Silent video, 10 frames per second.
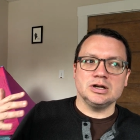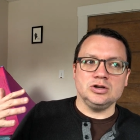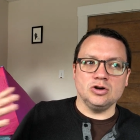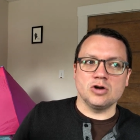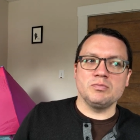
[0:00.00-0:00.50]

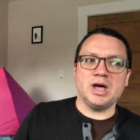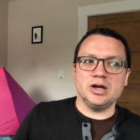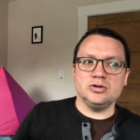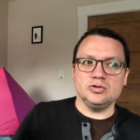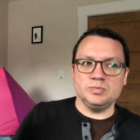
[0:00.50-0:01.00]
young
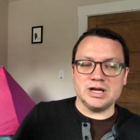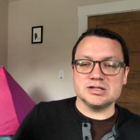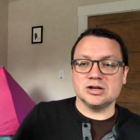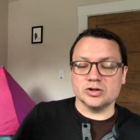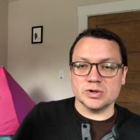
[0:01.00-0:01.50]
men who
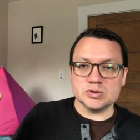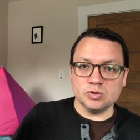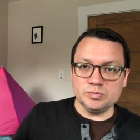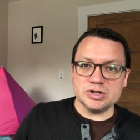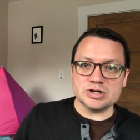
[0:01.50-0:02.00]
basically otherwise
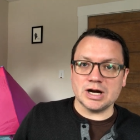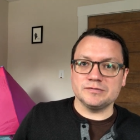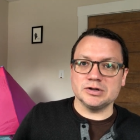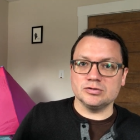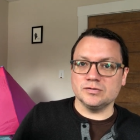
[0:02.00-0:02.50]
would be
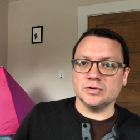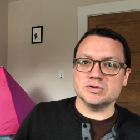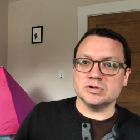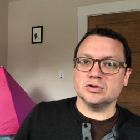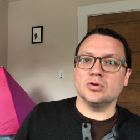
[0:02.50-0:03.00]
drafted
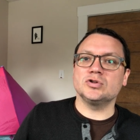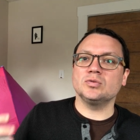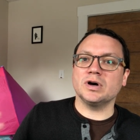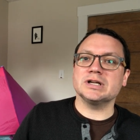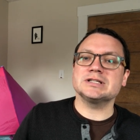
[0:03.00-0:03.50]
refusing to go. To
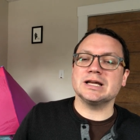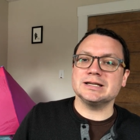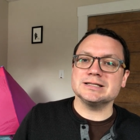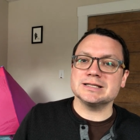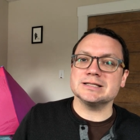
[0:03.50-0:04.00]
what
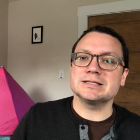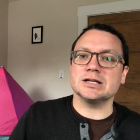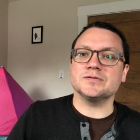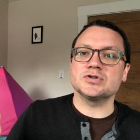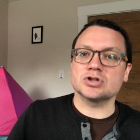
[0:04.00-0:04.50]
extent is this
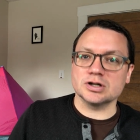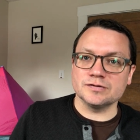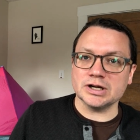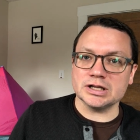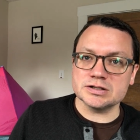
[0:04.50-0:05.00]
self
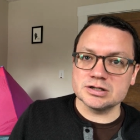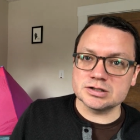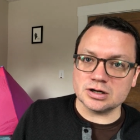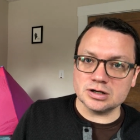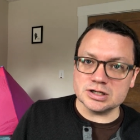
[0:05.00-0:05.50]
serving? And this is
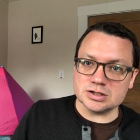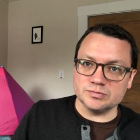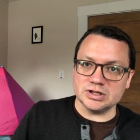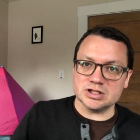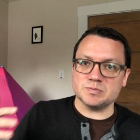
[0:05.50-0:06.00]
certainly
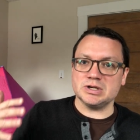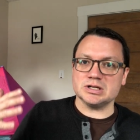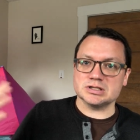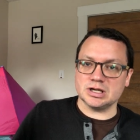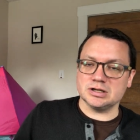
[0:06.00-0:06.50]
something that's
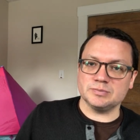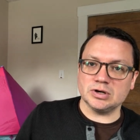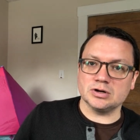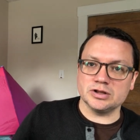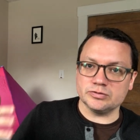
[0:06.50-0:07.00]
being sent
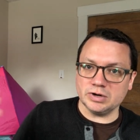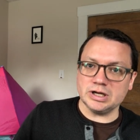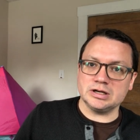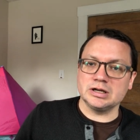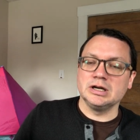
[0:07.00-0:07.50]
about on the
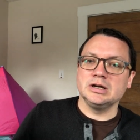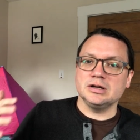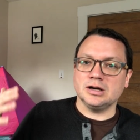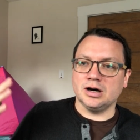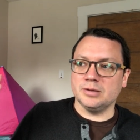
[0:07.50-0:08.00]
right
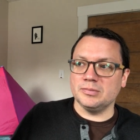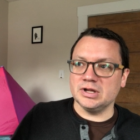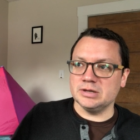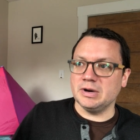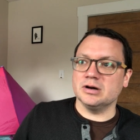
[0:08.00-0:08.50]
um,
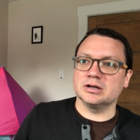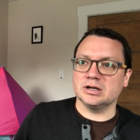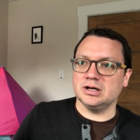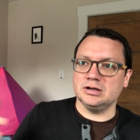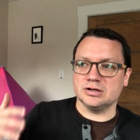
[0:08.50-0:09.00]
in
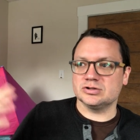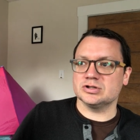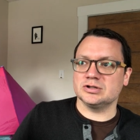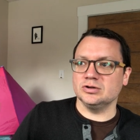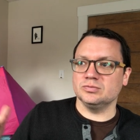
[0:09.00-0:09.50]
America, and not
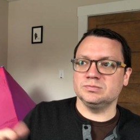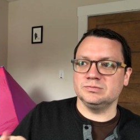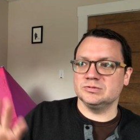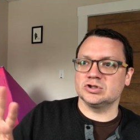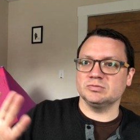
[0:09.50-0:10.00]
just, you know,
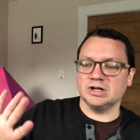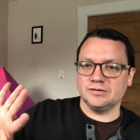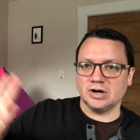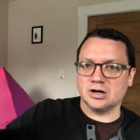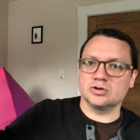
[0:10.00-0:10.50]
some kind
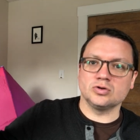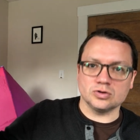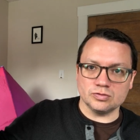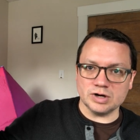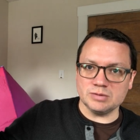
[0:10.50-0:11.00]
of
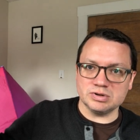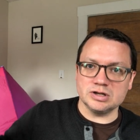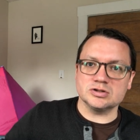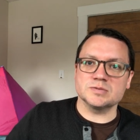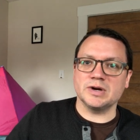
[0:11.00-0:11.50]
hardcore right
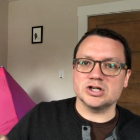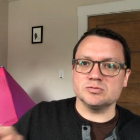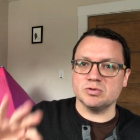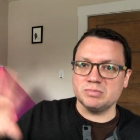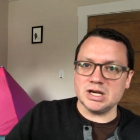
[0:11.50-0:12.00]
political
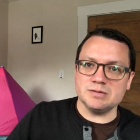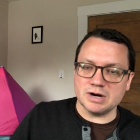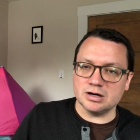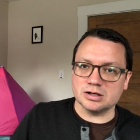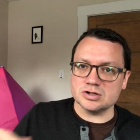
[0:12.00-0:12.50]
spectrum, but many
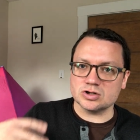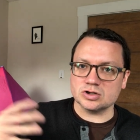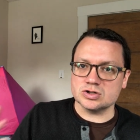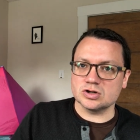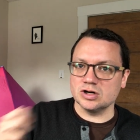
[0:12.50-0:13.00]
Americans are
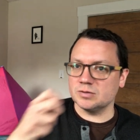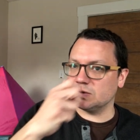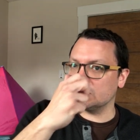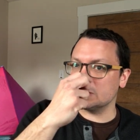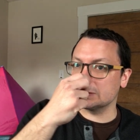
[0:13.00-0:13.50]
concerned
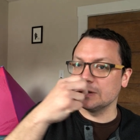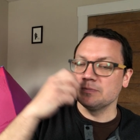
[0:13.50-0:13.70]
about this